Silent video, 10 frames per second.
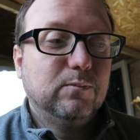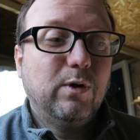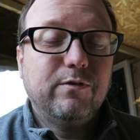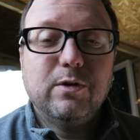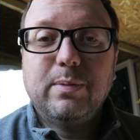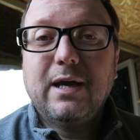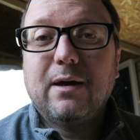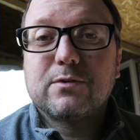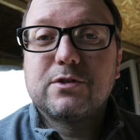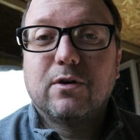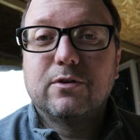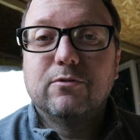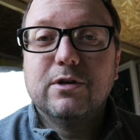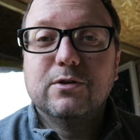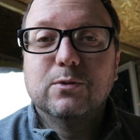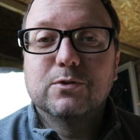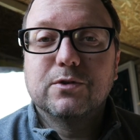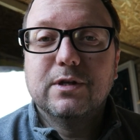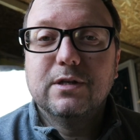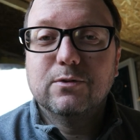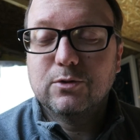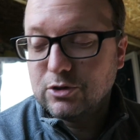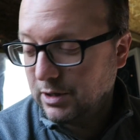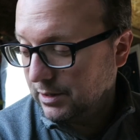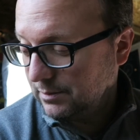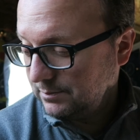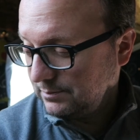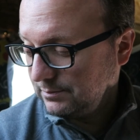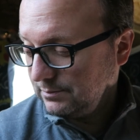whether you be outside or indoors on the indoor trainer.